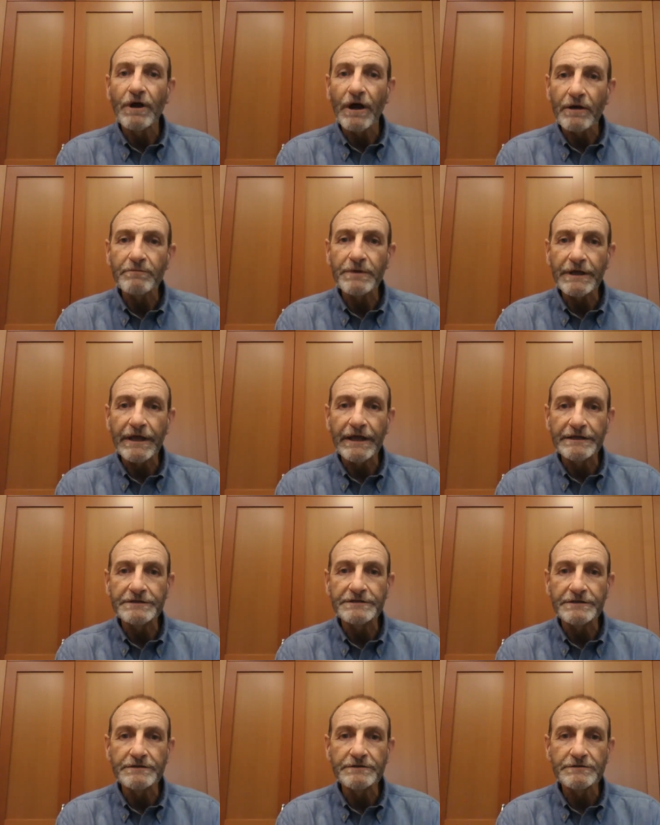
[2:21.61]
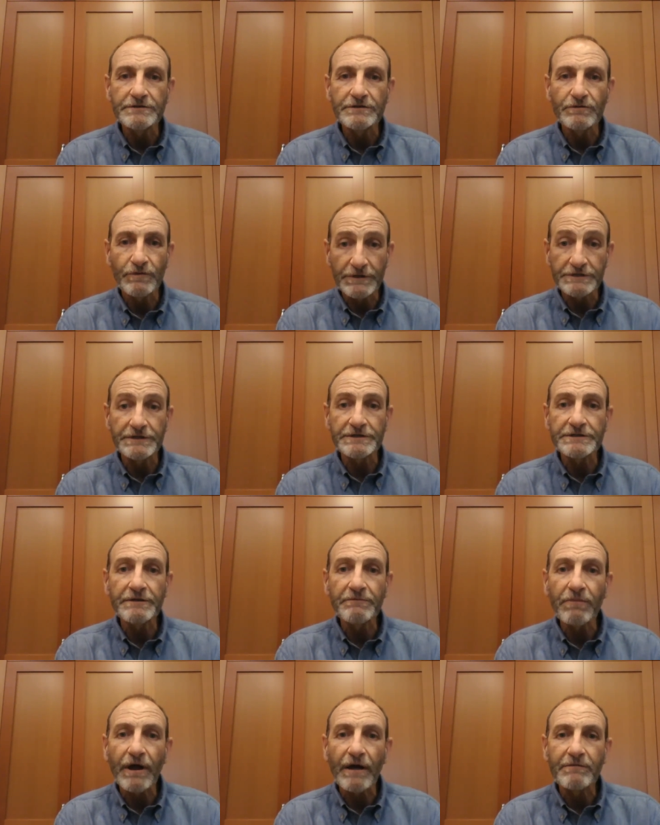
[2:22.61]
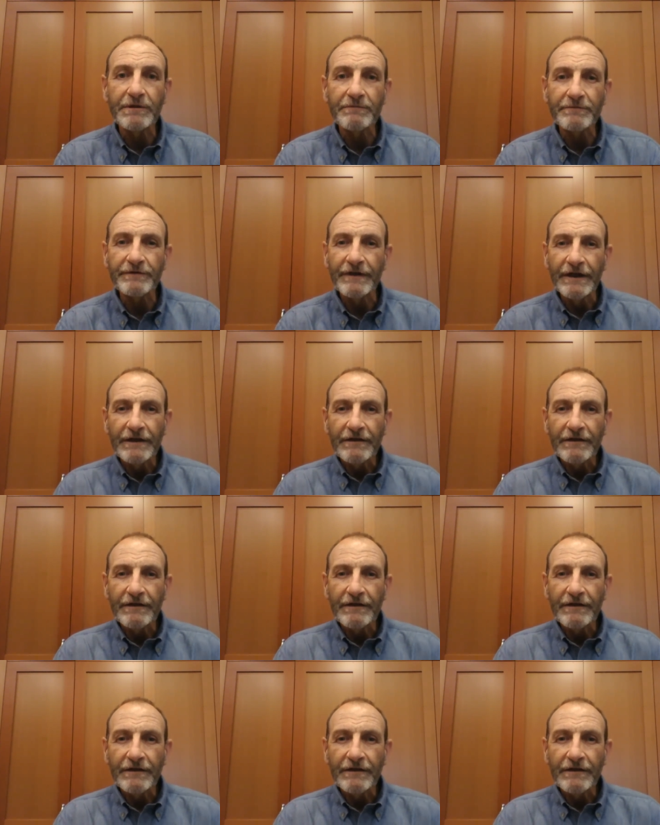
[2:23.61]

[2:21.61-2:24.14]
complications to existing problems,